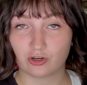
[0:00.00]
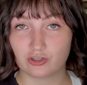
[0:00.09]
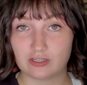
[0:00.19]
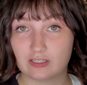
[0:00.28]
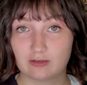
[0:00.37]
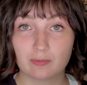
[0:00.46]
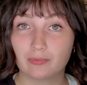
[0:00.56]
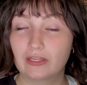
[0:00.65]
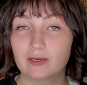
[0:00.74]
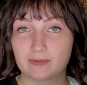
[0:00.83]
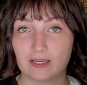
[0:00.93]
She's
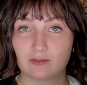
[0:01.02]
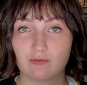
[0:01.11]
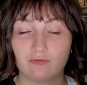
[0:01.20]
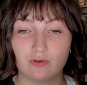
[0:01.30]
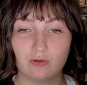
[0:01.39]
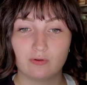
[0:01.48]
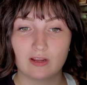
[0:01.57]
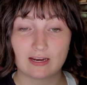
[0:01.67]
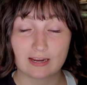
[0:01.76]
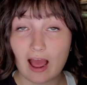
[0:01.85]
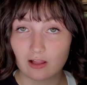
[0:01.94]
completely obsessed with food
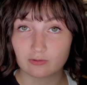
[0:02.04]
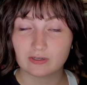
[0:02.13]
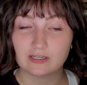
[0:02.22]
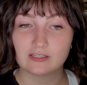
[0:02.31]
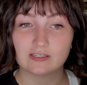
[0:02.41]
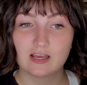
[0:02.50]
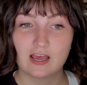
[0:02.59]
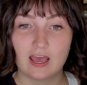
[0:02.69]
and calories,